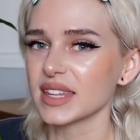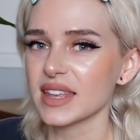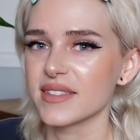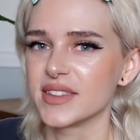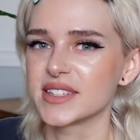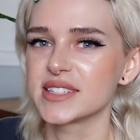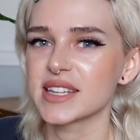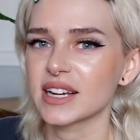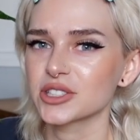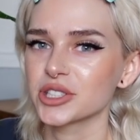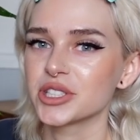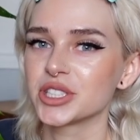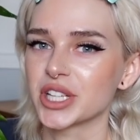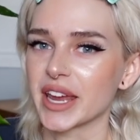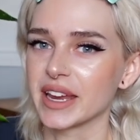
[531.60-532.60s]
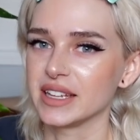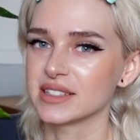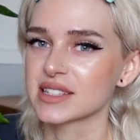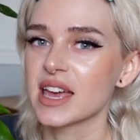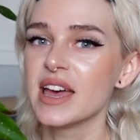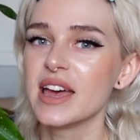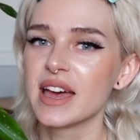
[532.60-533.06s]
This is actually
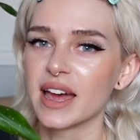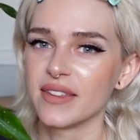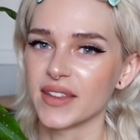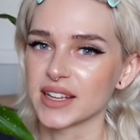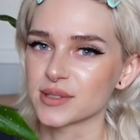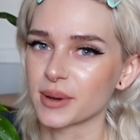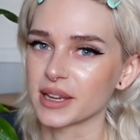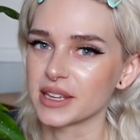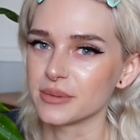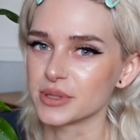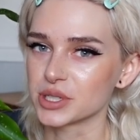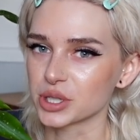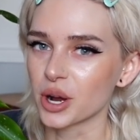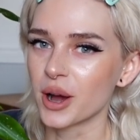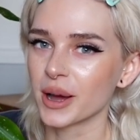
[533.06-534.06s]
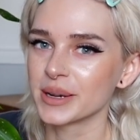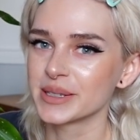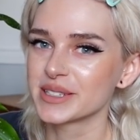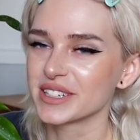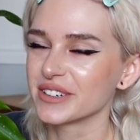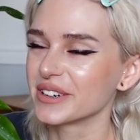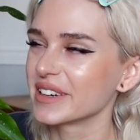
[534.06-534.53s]
Shane's, and that's why he was drawn
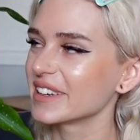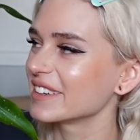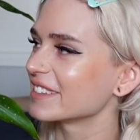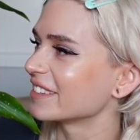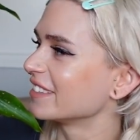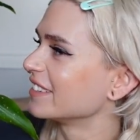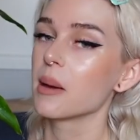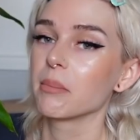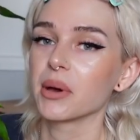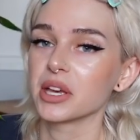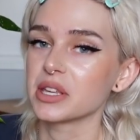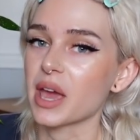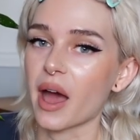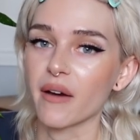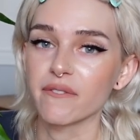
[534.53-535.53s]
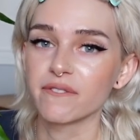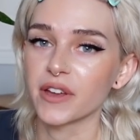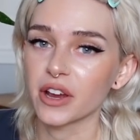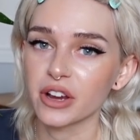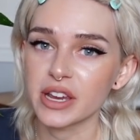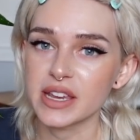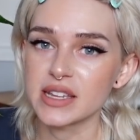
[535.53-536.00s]
to it. But yeah,
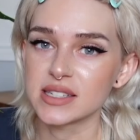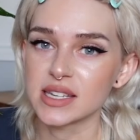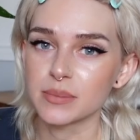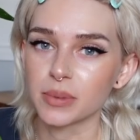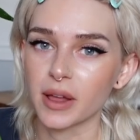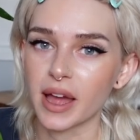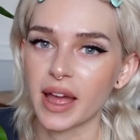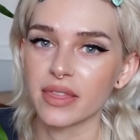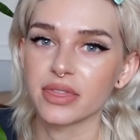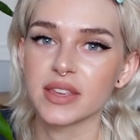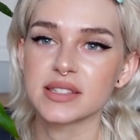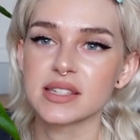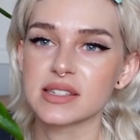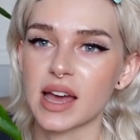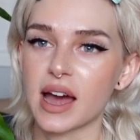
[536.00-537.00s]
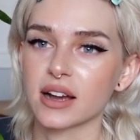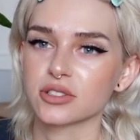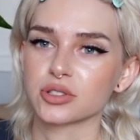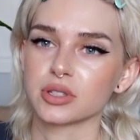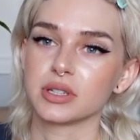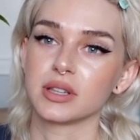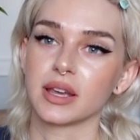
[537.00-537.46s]
very easy plant. This is
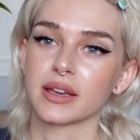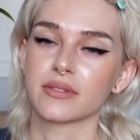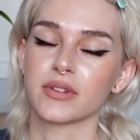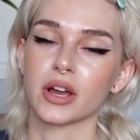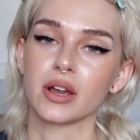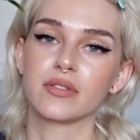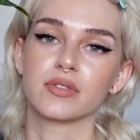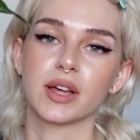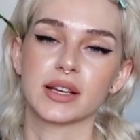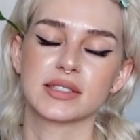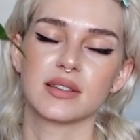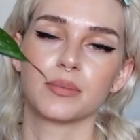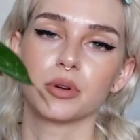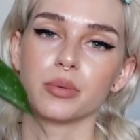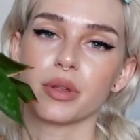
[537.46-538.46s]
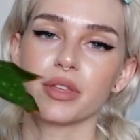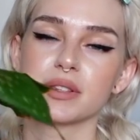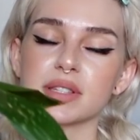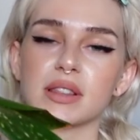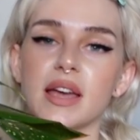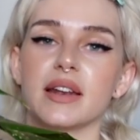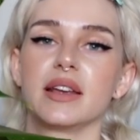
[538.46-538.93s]
actually like very flexible with
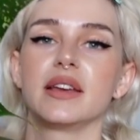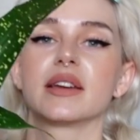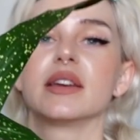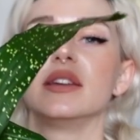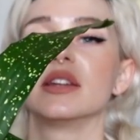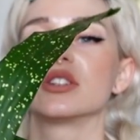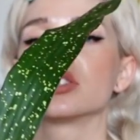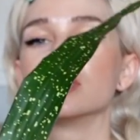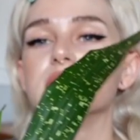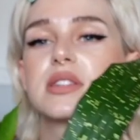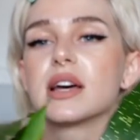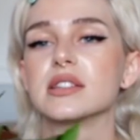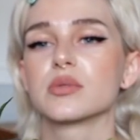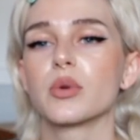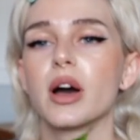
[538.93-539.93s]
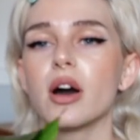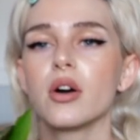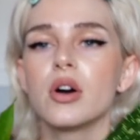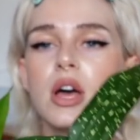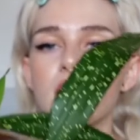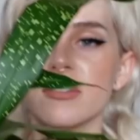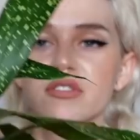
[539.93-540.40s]
its lighting conditions as
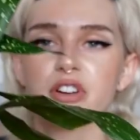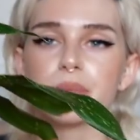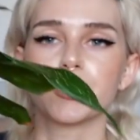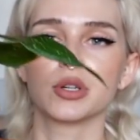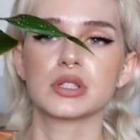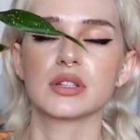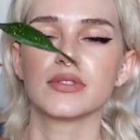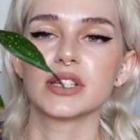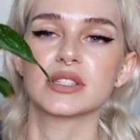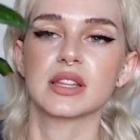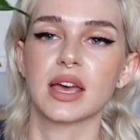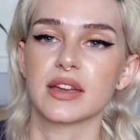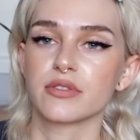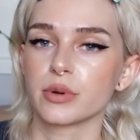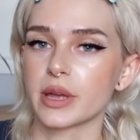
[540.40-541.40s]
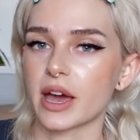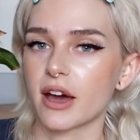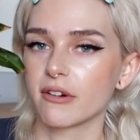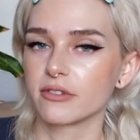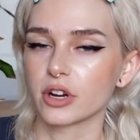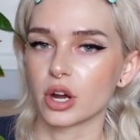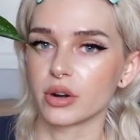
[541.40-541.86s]
well. For most of its life, we
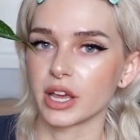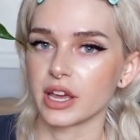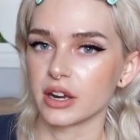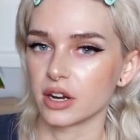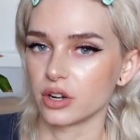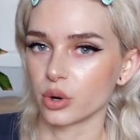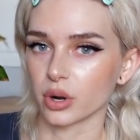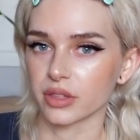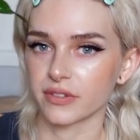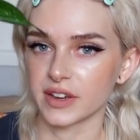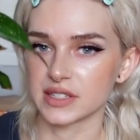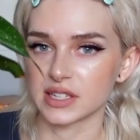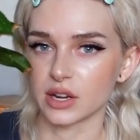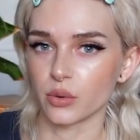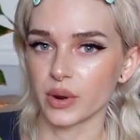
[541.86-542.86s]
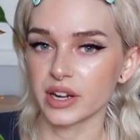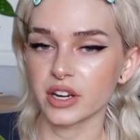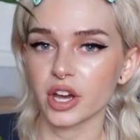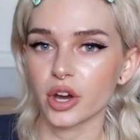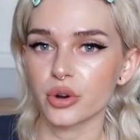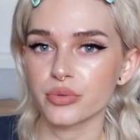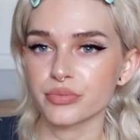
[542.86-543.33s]
have grown it in a north-facing
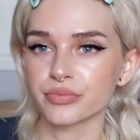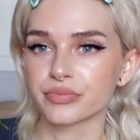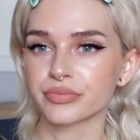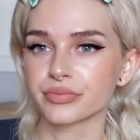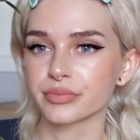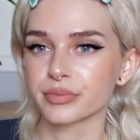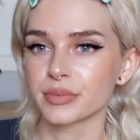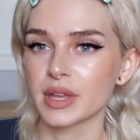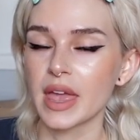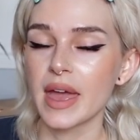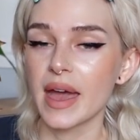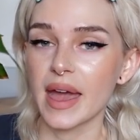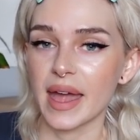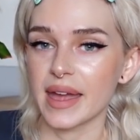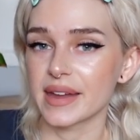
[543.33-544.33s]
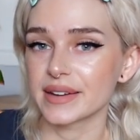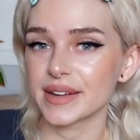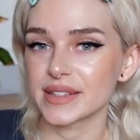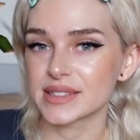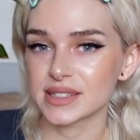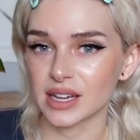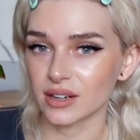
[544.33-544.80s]
window, and
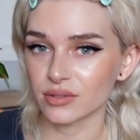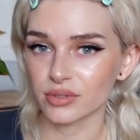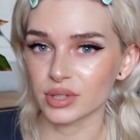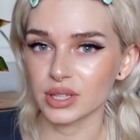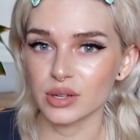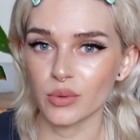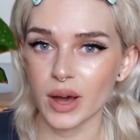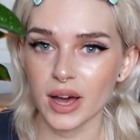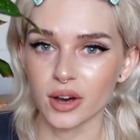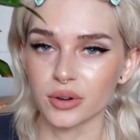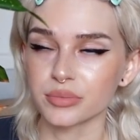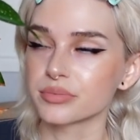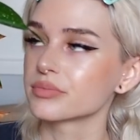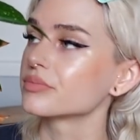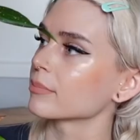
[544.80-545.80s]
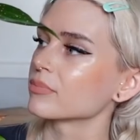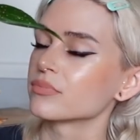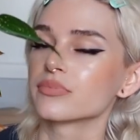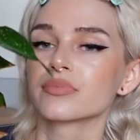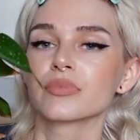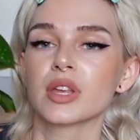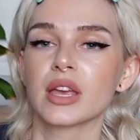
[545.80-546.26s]
it's done really well.
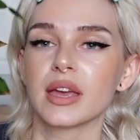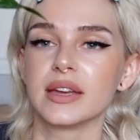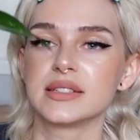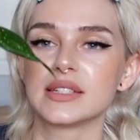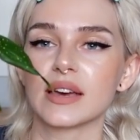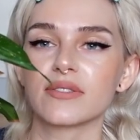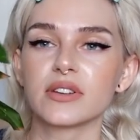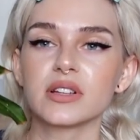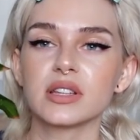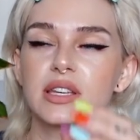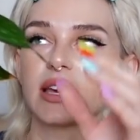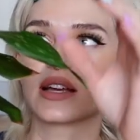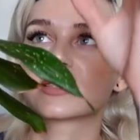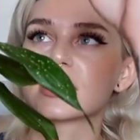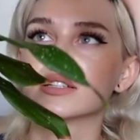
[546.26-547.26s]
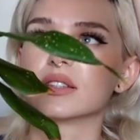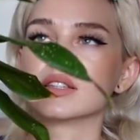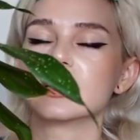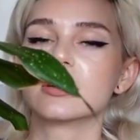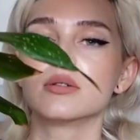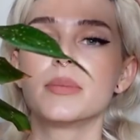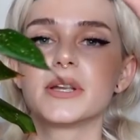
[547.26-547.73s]
It definitely gets a
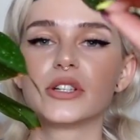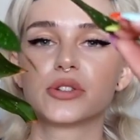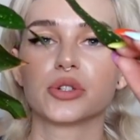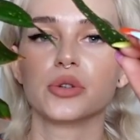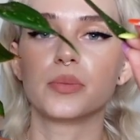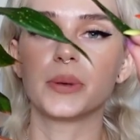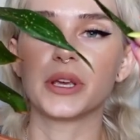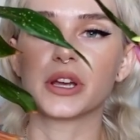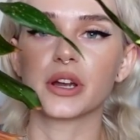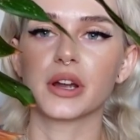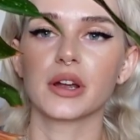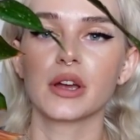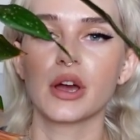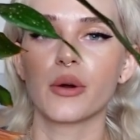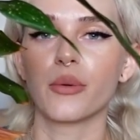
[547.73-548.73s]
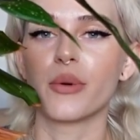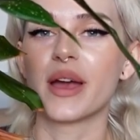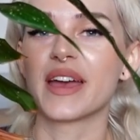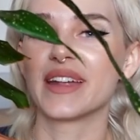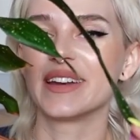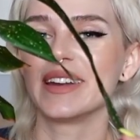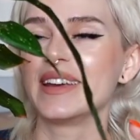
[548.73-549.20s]
little bit droopier
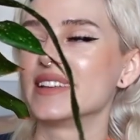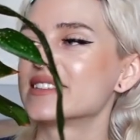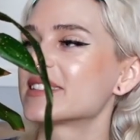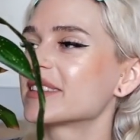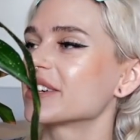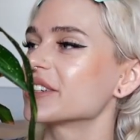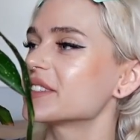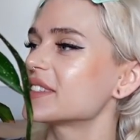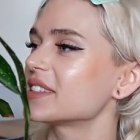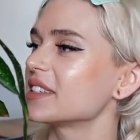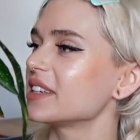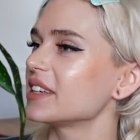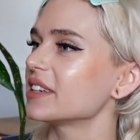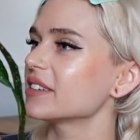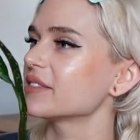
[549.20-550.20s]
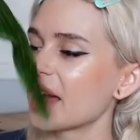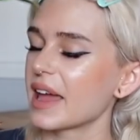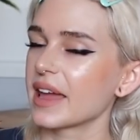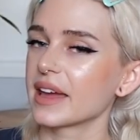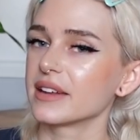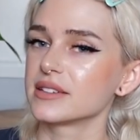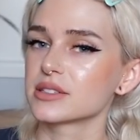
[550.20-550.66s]
when it's thirsty,
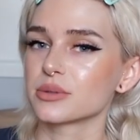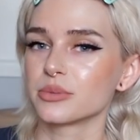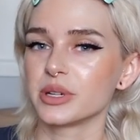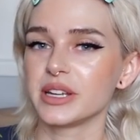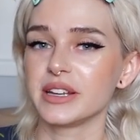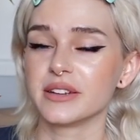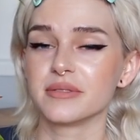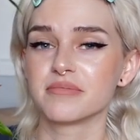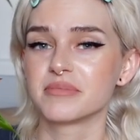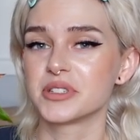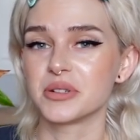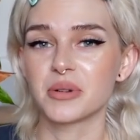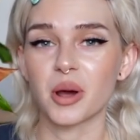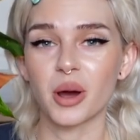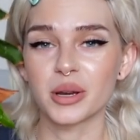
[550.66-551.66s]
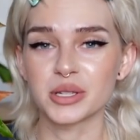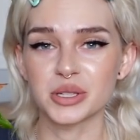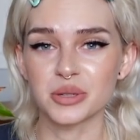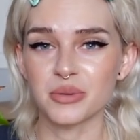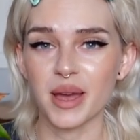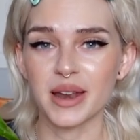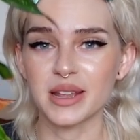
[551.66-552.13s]
and we do not
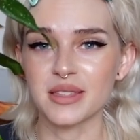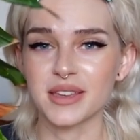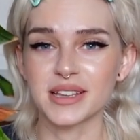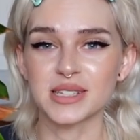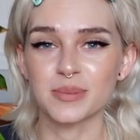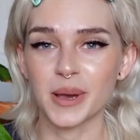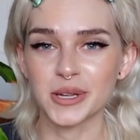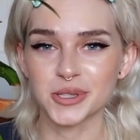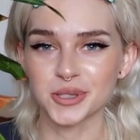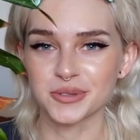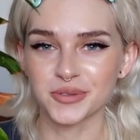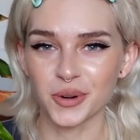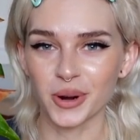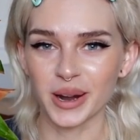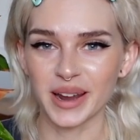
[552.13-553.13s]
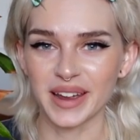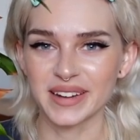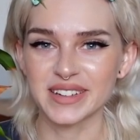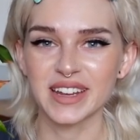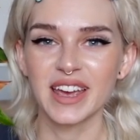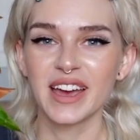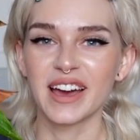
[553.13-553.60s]
do anything special for
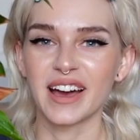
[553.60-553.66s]
it.